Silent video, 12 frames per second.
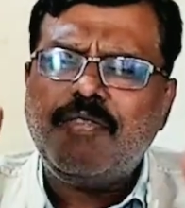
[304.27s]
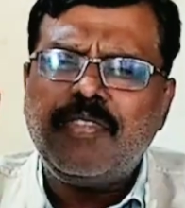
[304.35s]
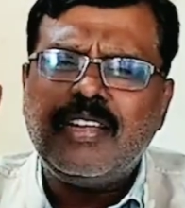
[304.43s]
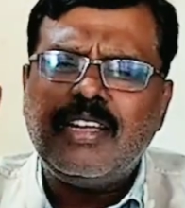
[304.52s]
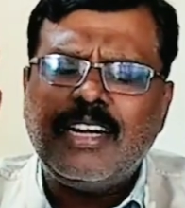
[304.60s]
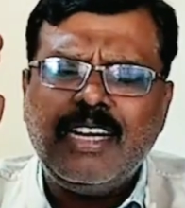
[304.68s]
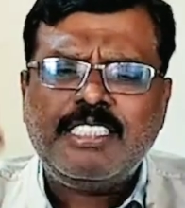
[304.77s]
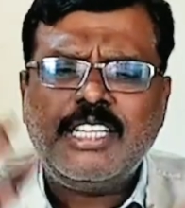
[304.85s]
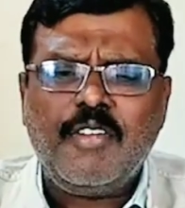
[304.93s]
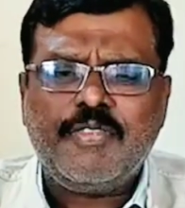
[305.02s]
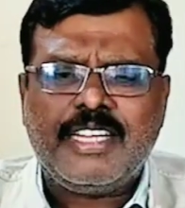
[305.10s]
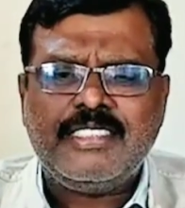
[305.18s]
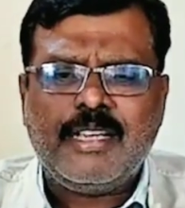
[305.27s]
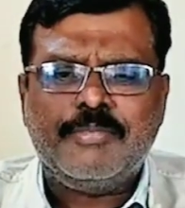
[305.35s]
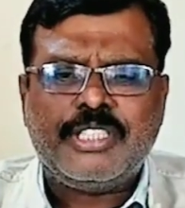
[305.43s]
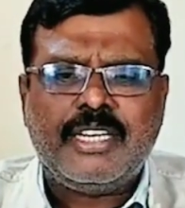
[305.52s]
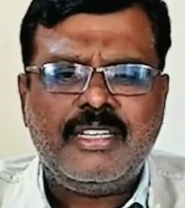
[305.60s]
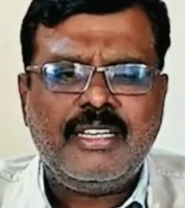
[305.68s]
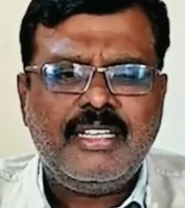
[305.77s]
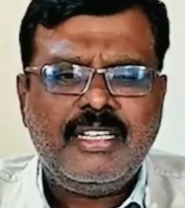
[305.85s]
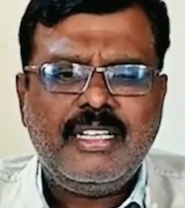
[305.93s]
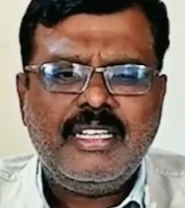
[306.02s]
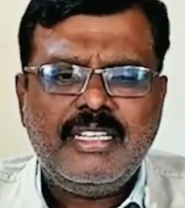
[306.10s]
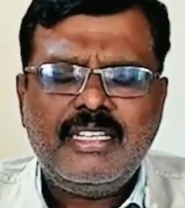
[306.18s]
of reduction of
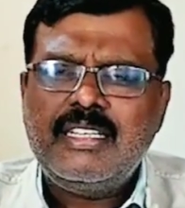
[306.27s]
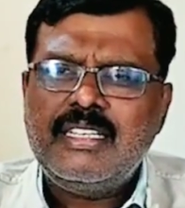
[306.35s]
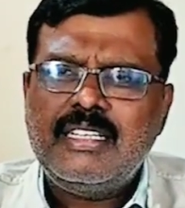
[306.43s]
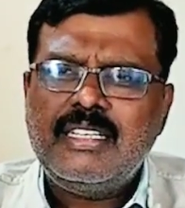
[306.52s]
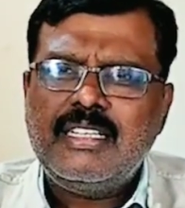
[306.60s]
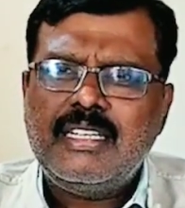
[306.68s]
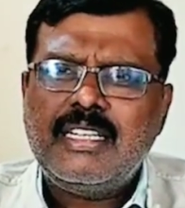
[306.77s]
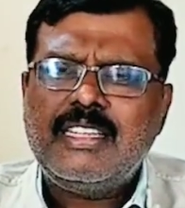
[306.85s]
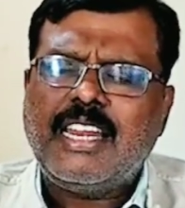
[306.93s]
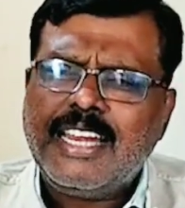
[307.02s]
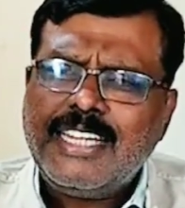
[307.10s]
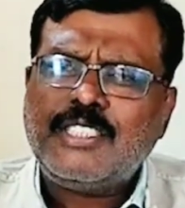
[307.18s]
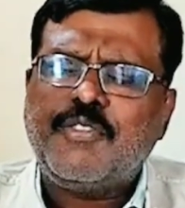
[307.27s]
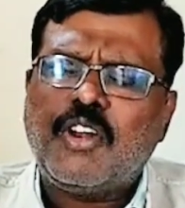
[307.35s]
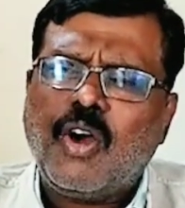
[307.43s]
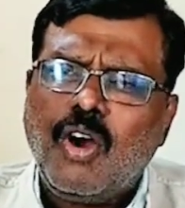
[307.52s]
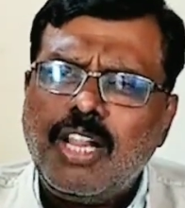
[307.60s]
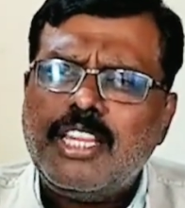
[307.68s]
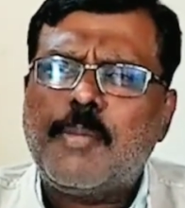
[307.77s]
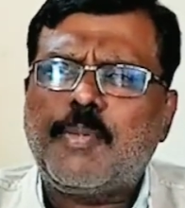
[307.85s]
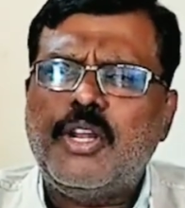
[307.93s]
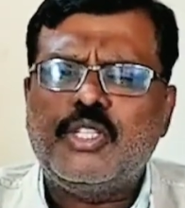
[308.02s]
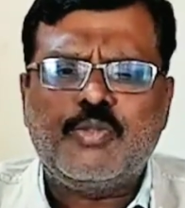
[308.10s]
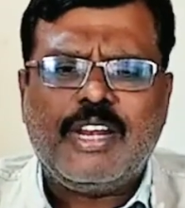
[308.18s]
consumption, the rates for all their
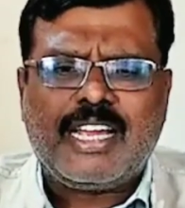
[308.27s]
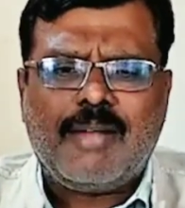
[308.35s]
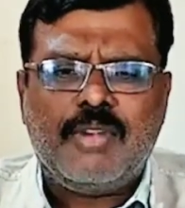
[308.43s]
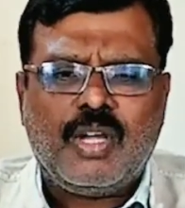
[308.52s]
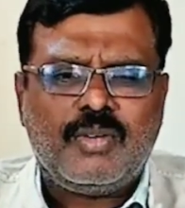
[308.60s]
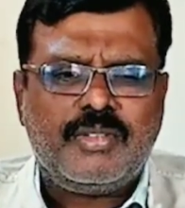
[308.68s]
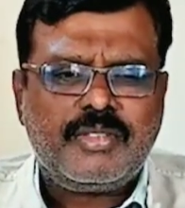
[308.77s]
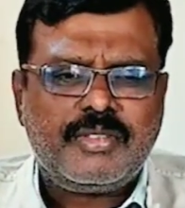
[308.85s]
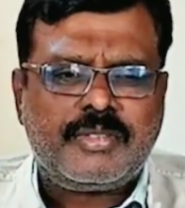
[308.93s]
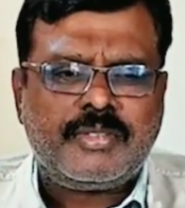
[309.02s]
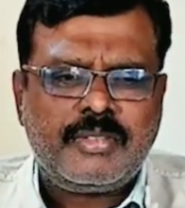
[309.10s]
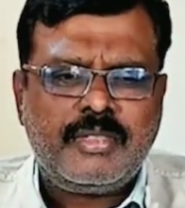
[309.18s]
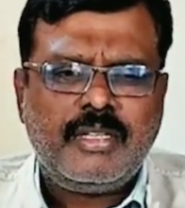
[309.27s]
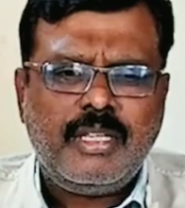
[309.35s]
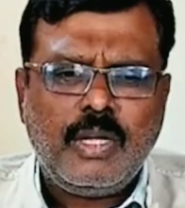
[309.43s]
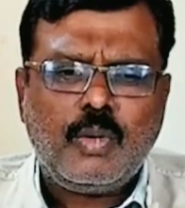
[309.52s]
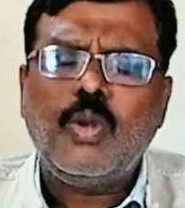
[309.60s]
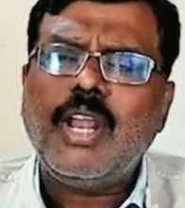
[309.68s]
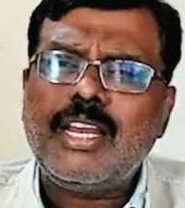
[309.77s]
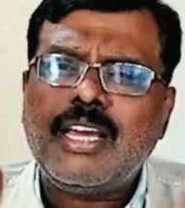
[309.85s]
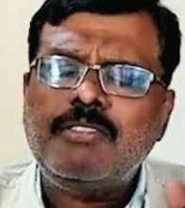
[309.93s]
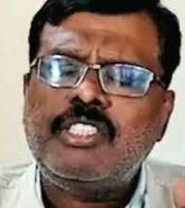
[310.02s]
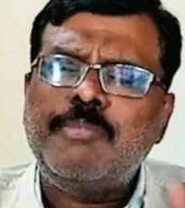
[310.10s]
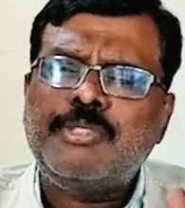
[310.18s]
produce will come down. Rural
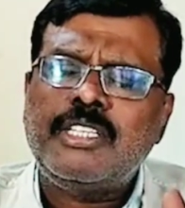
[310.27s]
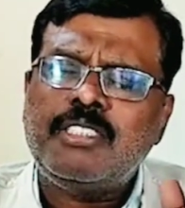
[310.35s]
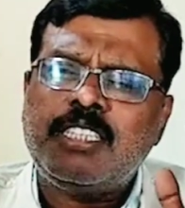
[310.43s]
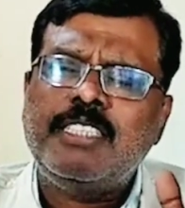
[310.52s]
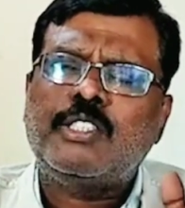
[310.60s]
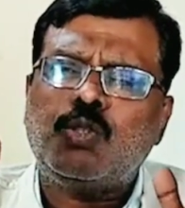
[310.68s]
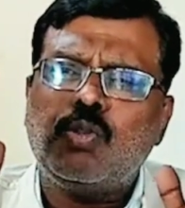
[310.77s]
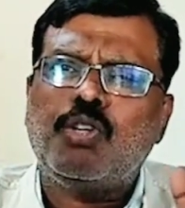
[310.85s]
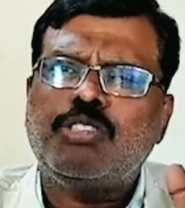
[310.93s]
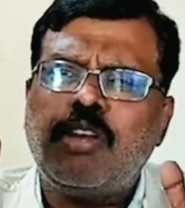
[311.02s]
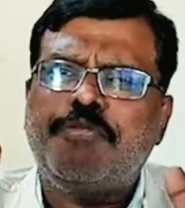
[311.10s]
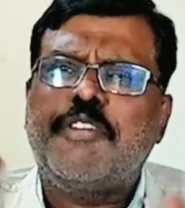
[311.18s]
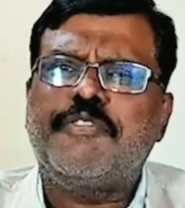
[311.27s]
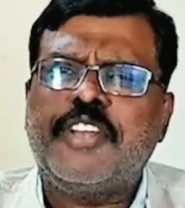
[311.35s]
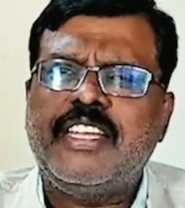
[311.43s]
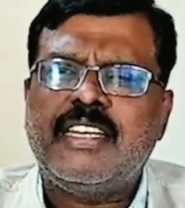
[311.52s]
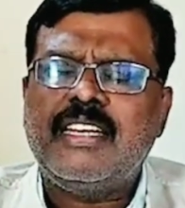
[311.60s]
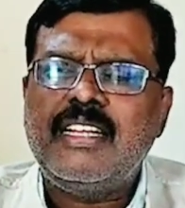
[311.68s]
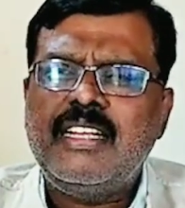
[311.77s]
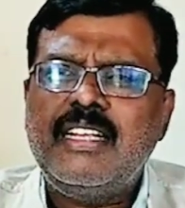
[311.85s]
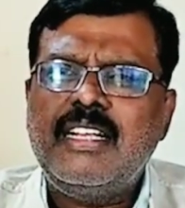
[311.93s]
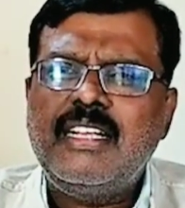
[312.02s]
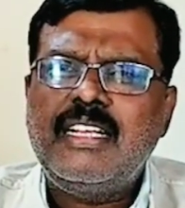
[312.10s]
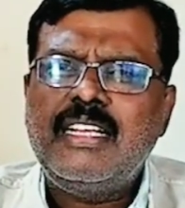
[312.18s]
consumption since 2015
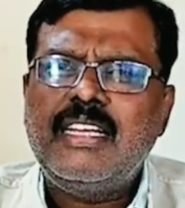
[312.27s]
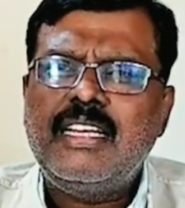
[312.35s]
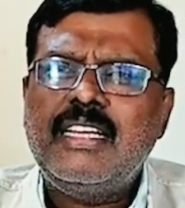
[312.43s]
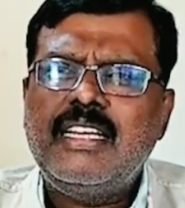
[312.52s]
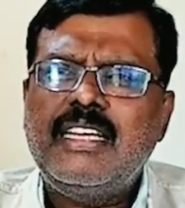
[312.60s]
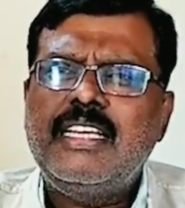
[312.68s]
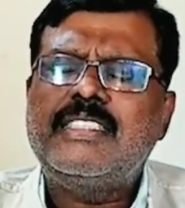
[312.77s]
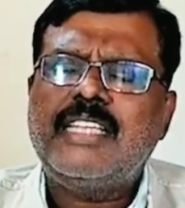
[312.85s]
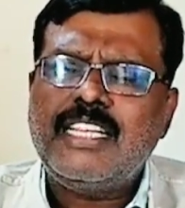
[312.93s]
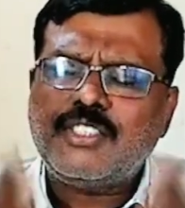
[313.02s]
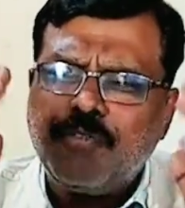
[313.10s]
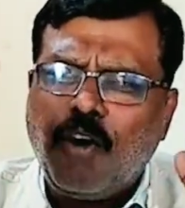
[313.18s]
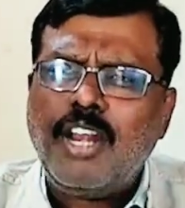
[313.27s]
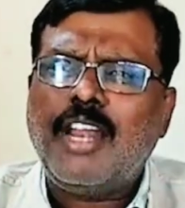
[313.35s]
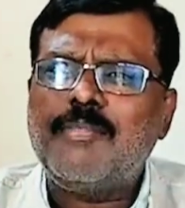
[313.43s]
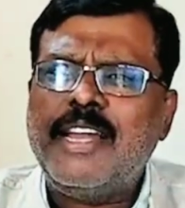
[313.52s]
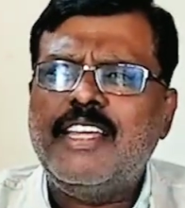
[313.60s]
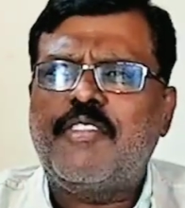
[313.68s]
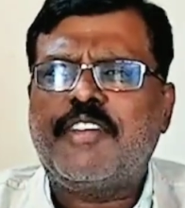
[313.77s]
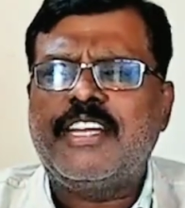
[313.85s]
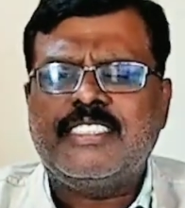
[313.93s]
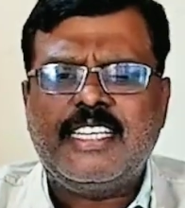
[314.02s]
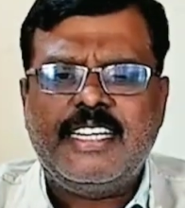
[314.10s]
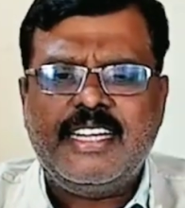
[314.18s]
has fallen, my dear
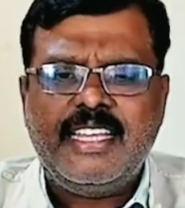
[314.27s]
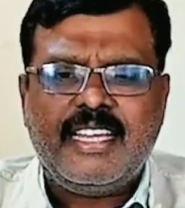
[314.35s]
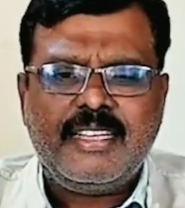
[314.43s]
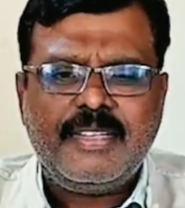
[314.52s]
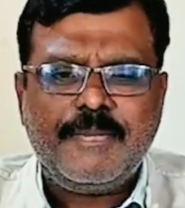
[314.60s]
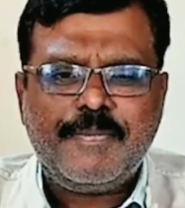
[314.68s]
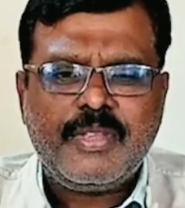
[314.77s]
friends, in India.